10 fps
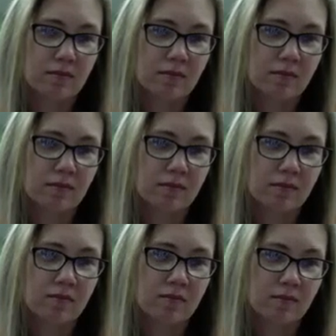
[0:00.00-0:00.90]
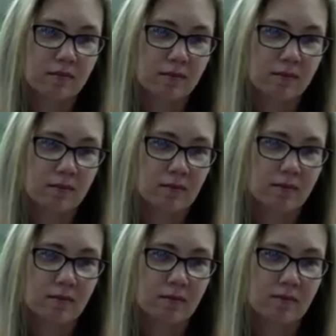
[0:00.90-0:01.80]

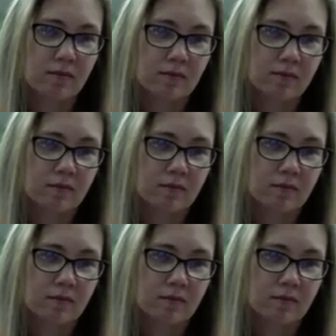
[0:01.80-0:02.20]
[no speech]